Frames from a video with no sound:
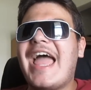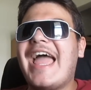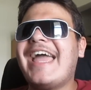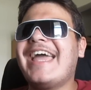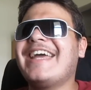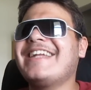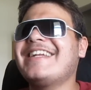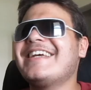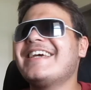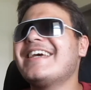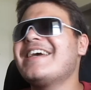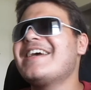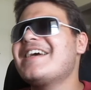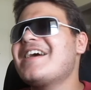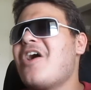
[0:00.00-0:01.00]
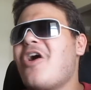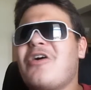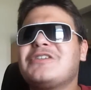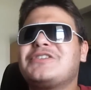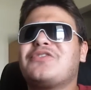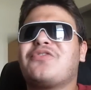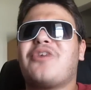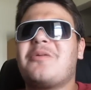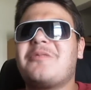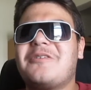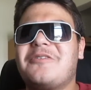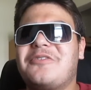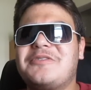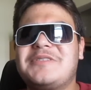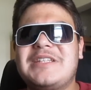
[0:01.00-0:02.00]
And also, from what
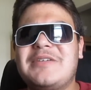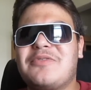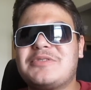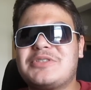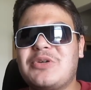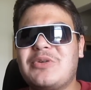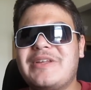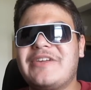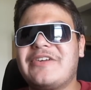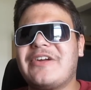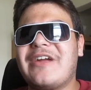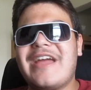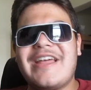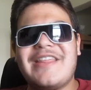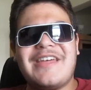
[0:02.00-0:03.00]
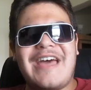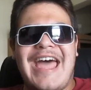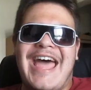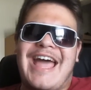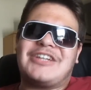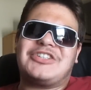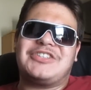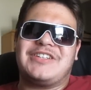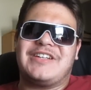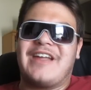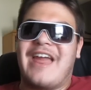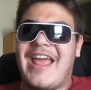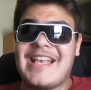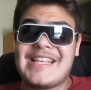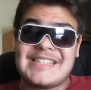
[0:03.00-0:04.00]
I've seen for Soul Eater, the action
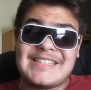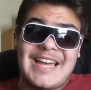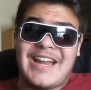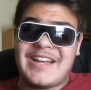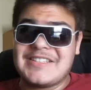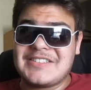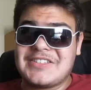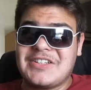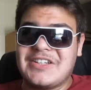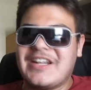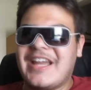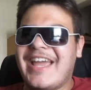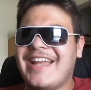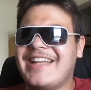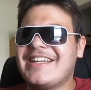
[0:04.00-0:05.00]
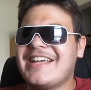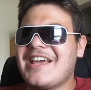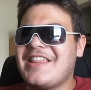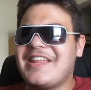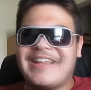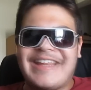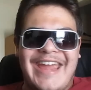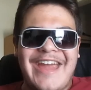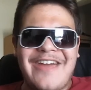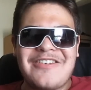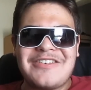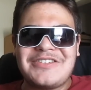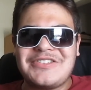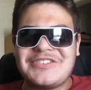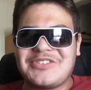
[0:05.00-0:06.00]
is not as good, and the
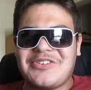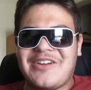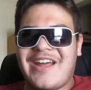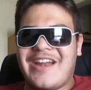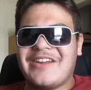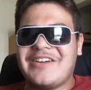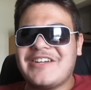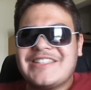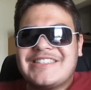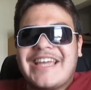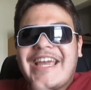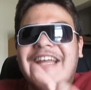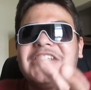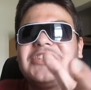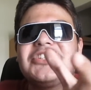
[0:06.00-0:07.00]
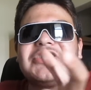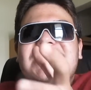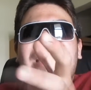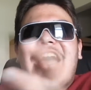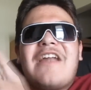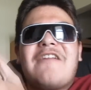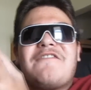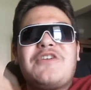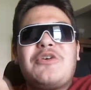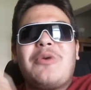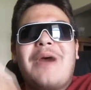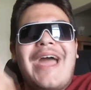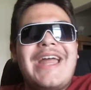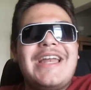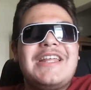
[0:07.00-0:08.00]
characters are not as good. It's like, it does not
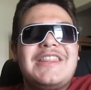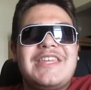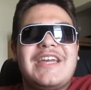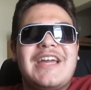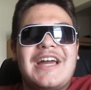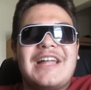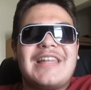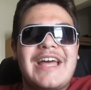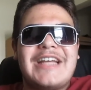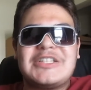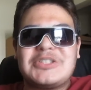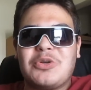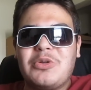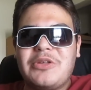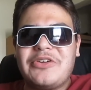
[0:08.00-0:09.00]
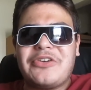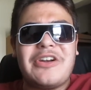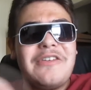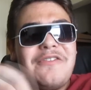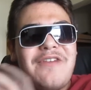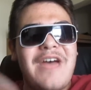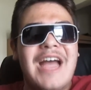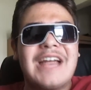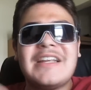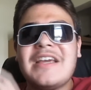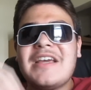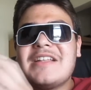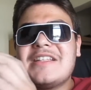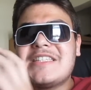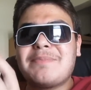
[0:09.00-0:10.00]
feel anything like Soul Eater. In fact,
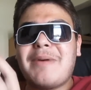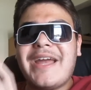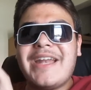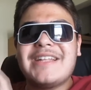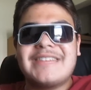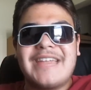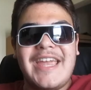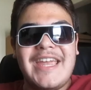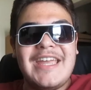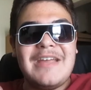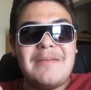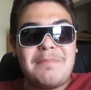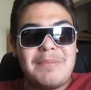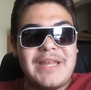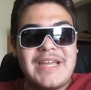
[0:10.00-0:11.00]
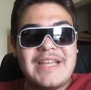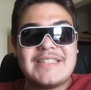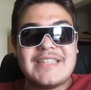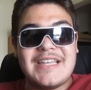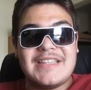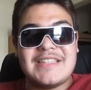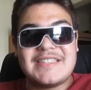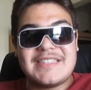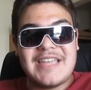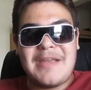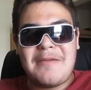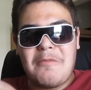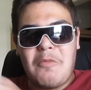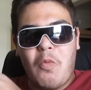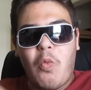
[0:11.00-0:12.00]
despite it taking place in the
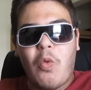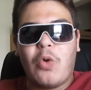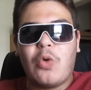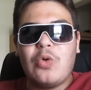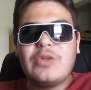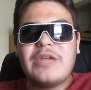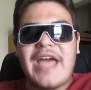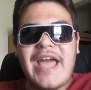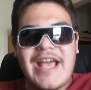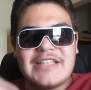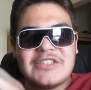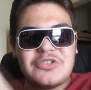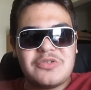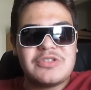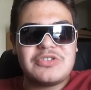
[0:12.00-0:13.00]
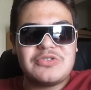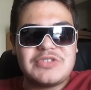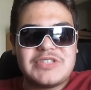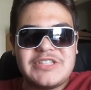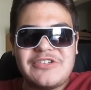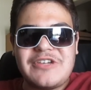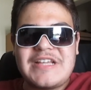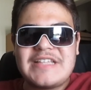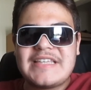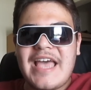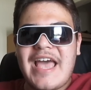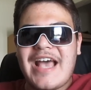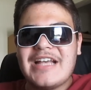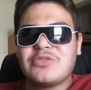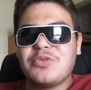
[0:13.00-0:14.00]
same world as the original series,
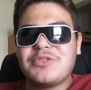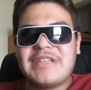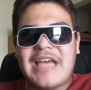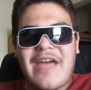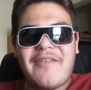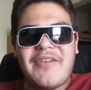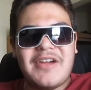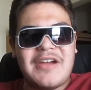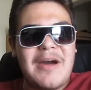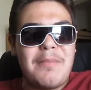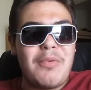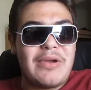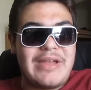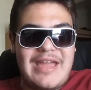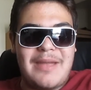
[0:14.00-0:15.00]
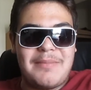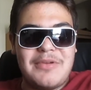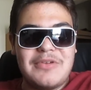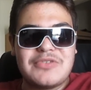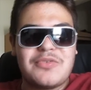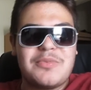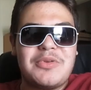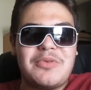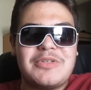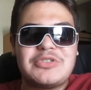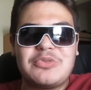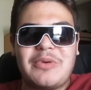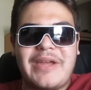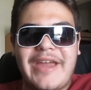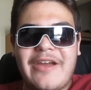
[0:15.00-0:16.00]
as well as having a couple cameos from the
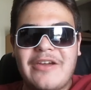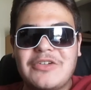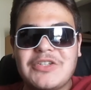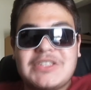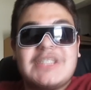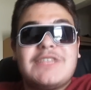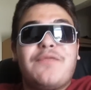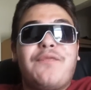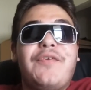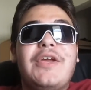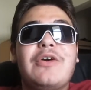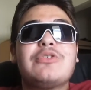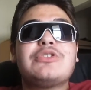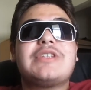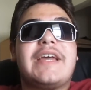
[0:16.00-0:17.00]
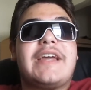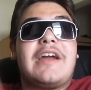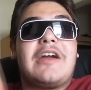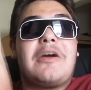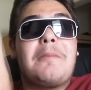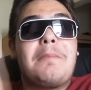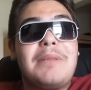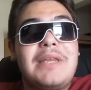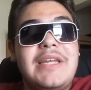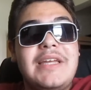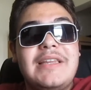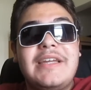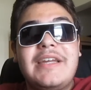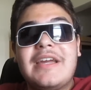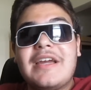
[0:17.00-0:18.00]
original characters, this feels like a
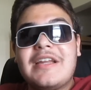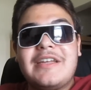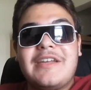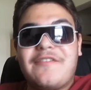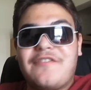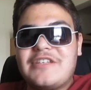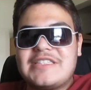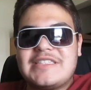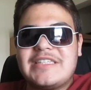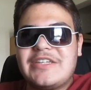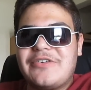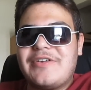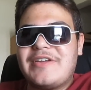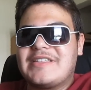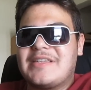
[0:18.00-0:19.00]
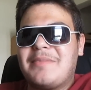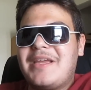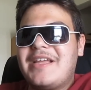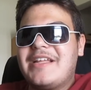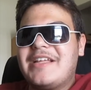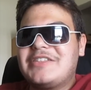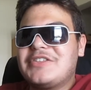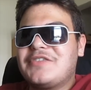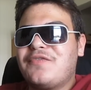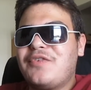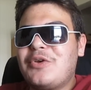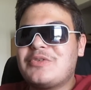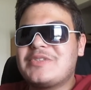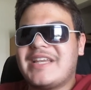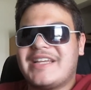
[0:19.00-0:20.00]
completely different series. I mean, it just
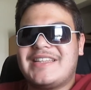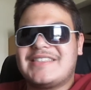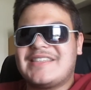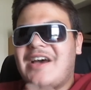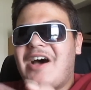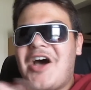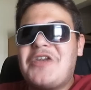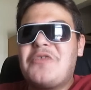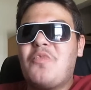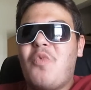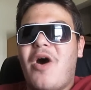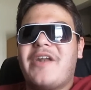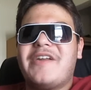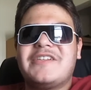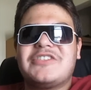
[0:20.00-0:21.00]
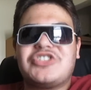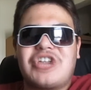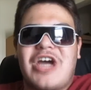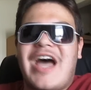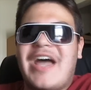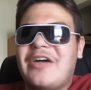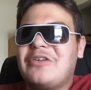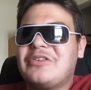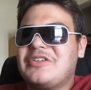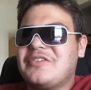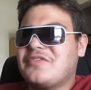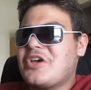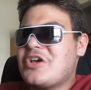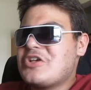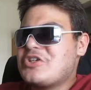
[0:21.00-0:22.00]
feels like this unwanted child
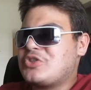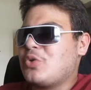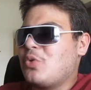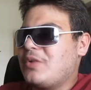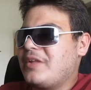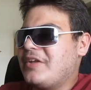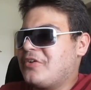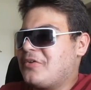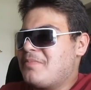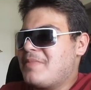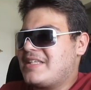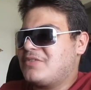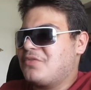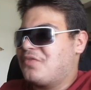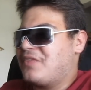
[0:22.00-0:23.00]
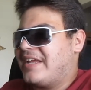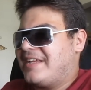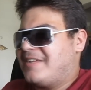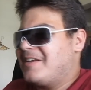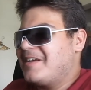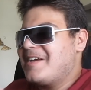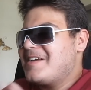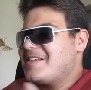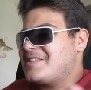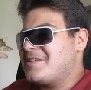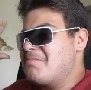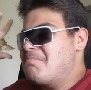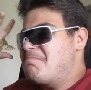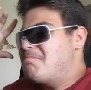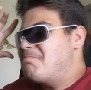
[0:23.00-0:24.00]
of Soul Eater mixed with, like,
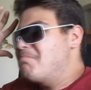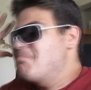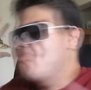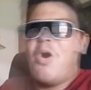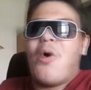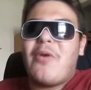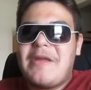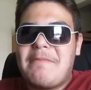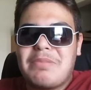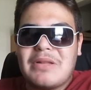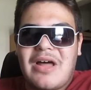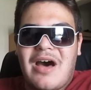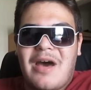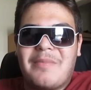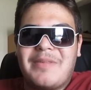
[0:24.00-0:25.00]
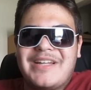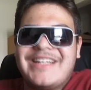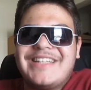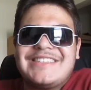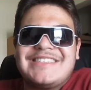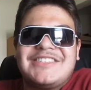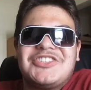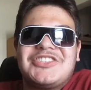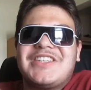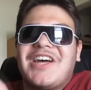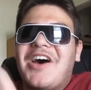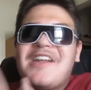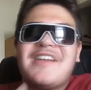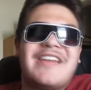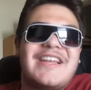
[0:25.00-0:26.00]
some Bowie blob, and it's just
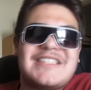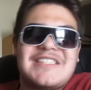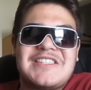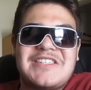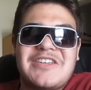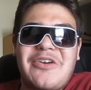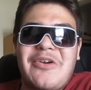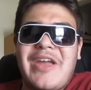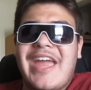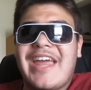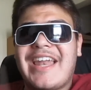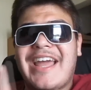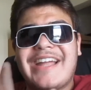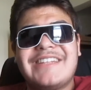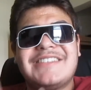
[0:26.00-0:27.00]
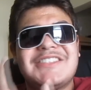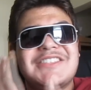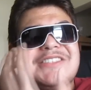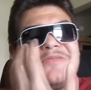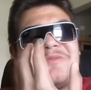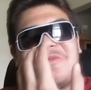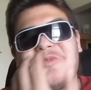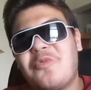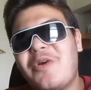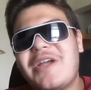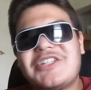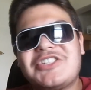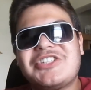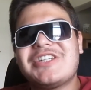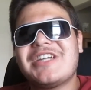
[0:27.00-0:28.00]
unnecessary, and I just
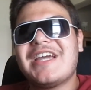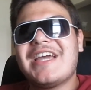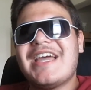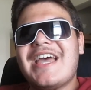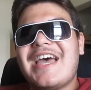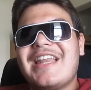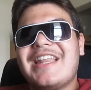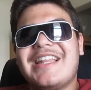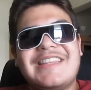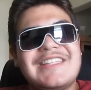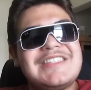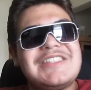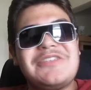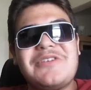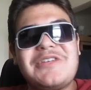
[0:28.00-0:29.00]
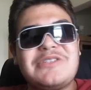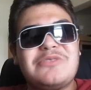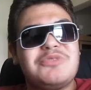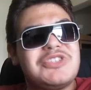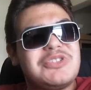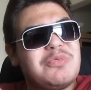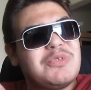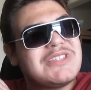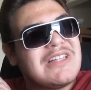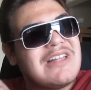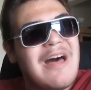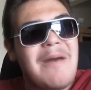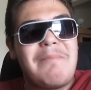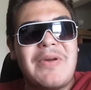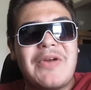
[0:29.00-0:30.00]
wish that this series just was a
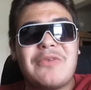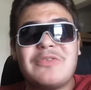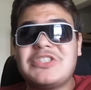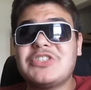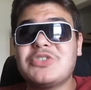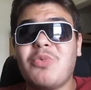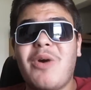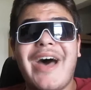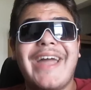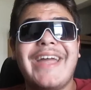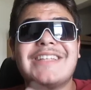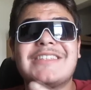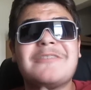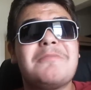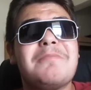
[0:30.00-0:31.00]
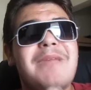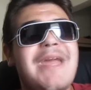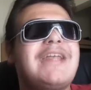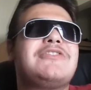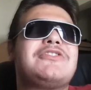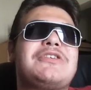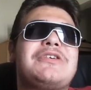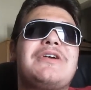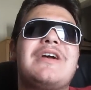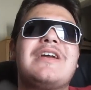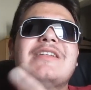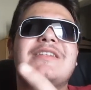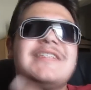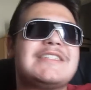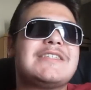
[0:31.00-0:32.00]
lot better, which is why it's a major
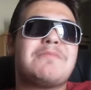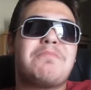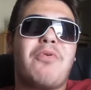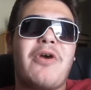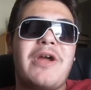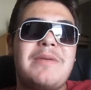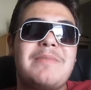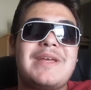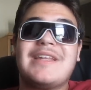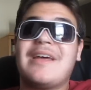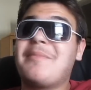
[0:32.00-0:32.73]
disappointment.